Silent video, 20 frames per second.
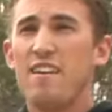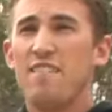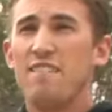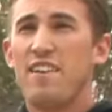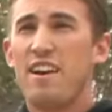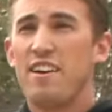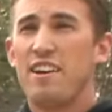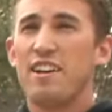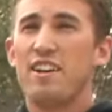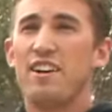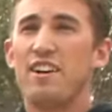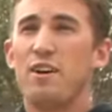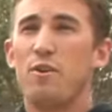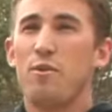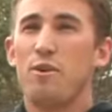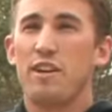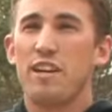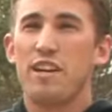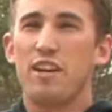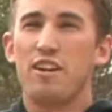very good at
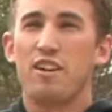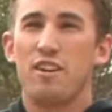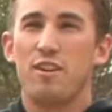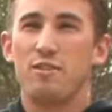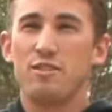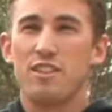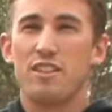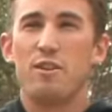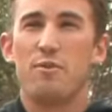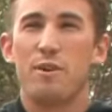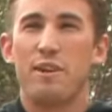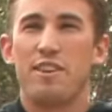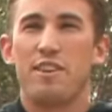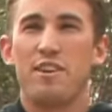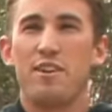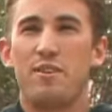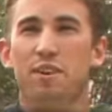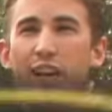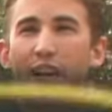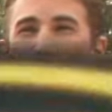working closely with
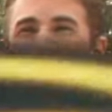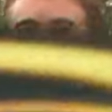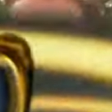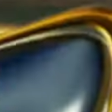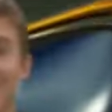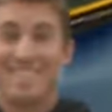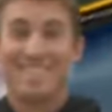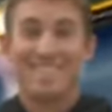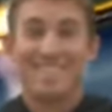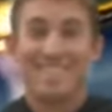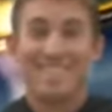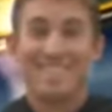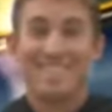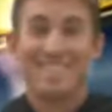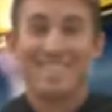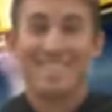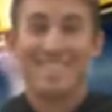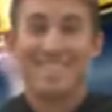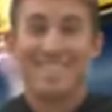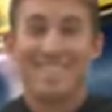you and helping you
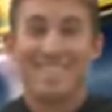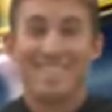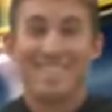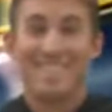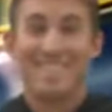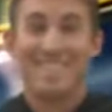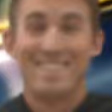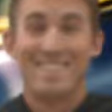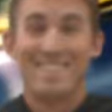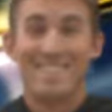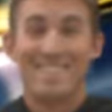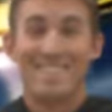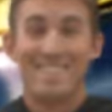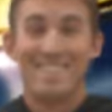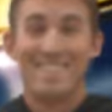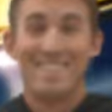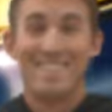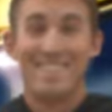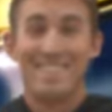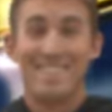uh,
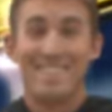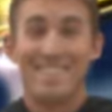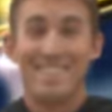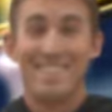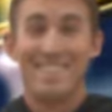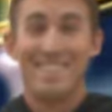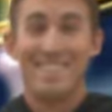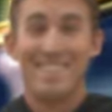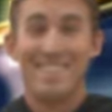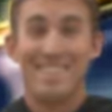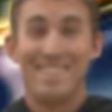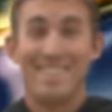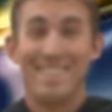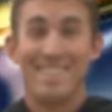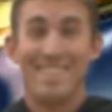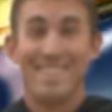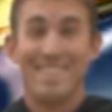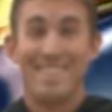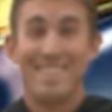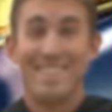not only have the
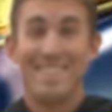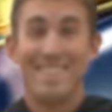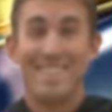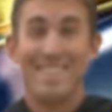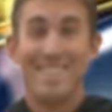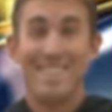knowledge but the